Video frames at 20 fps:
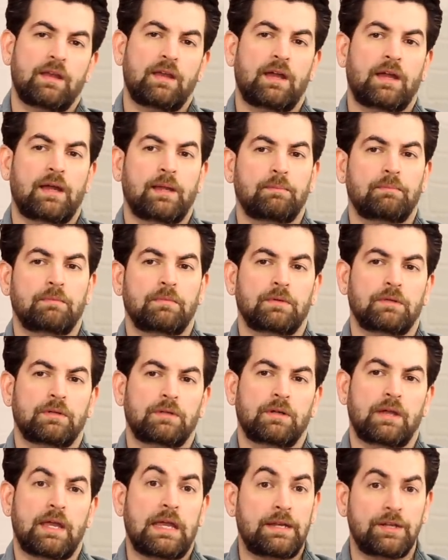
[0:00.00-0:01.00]
I'm
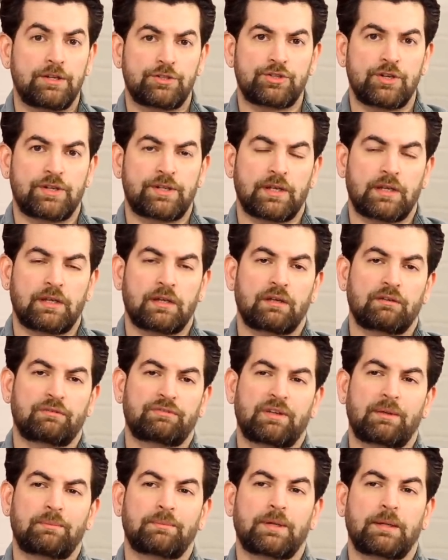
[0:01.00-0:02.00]
energetic enough.
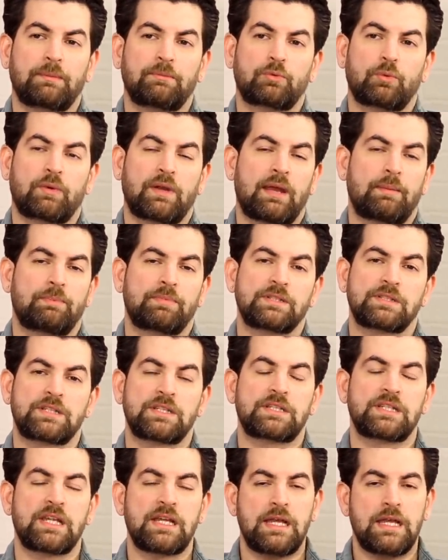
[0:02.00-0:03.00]
Sometimes what happens
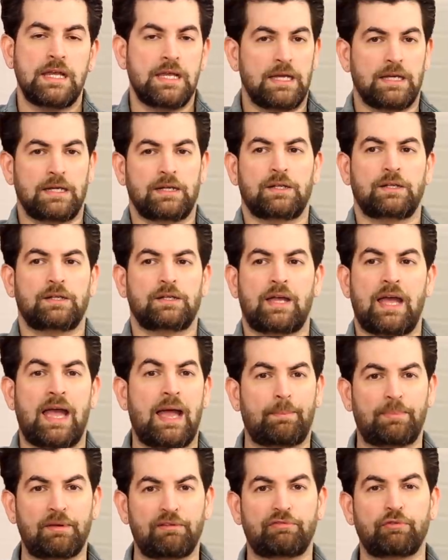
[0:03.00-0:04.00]
is uh,
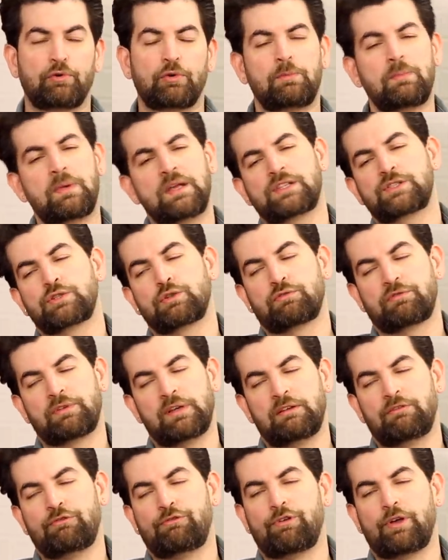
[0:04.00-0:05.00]
happy food makes you
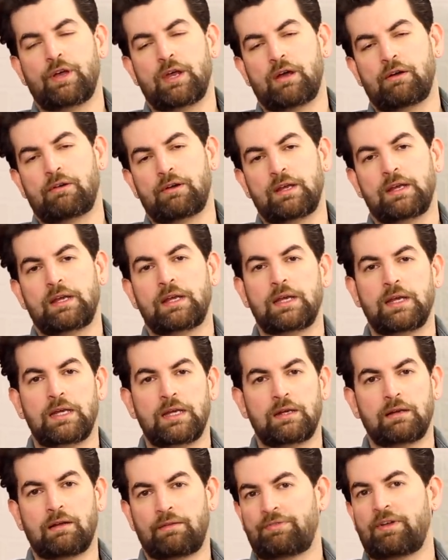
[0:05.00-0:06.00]
feel
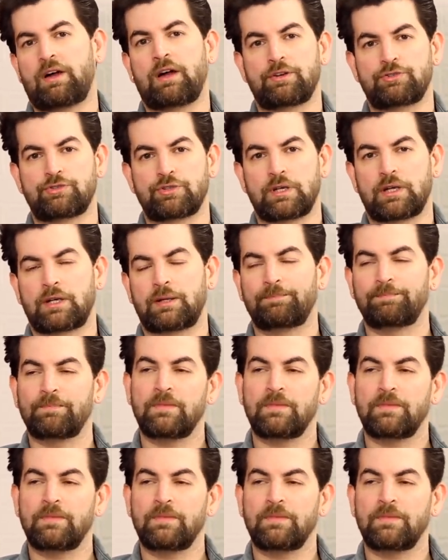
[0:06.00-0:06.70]
very lethargic.